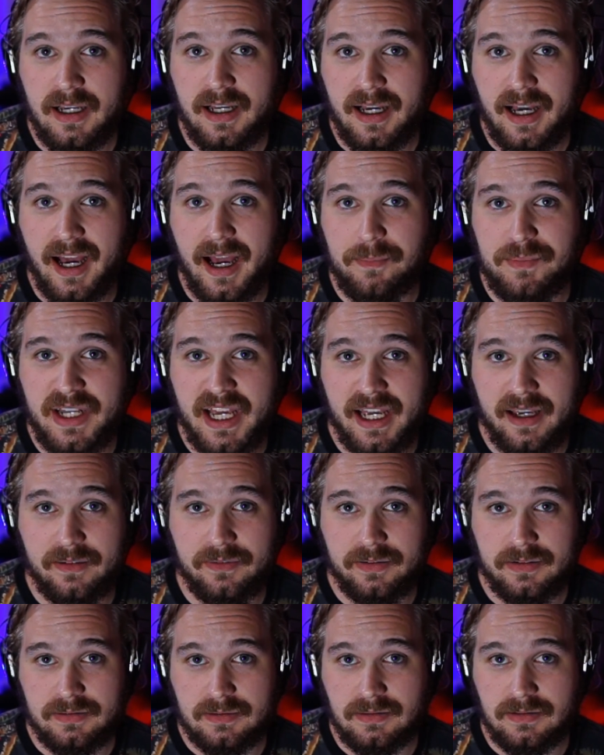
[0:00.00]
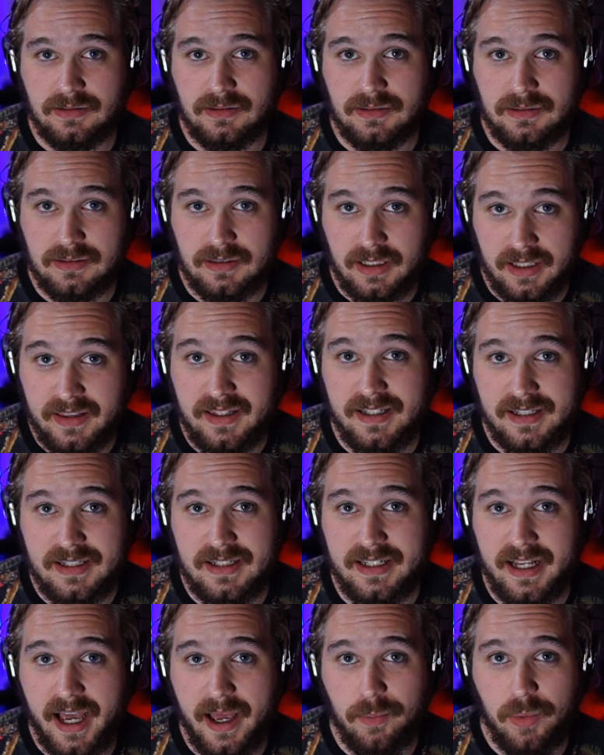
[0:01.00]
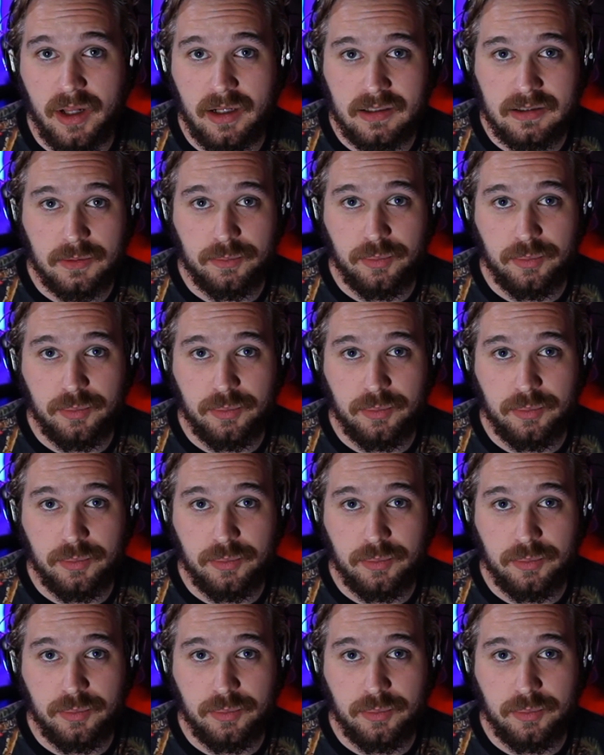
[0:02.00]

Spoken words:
I'm Dave, and this is Diabolical